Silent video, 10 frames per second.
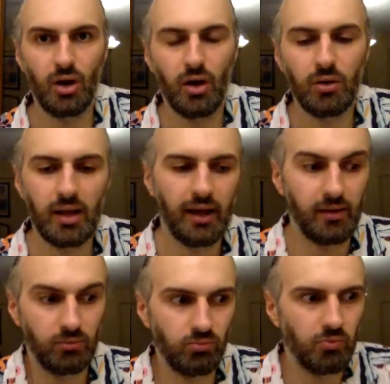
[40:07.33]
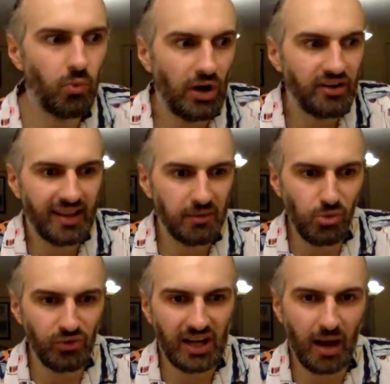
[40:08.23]
Like, where is that
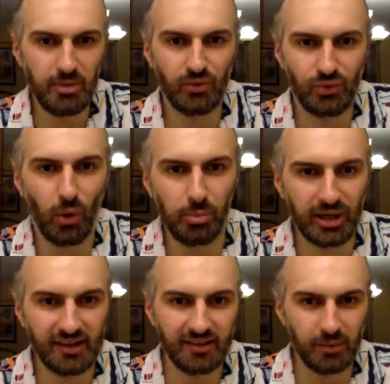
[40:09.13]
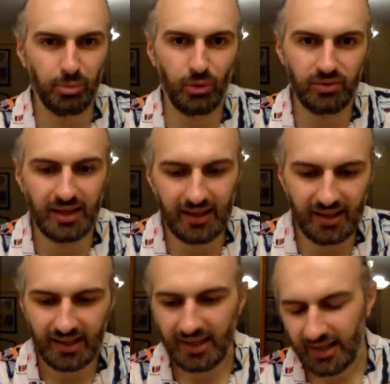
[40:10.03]
movie coming from? Because
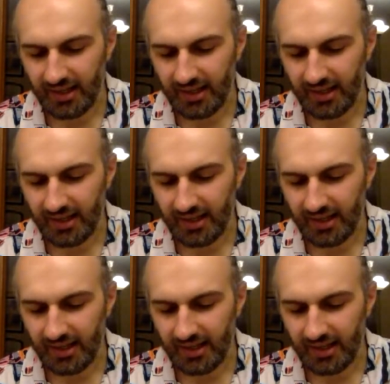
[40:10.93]
supposedly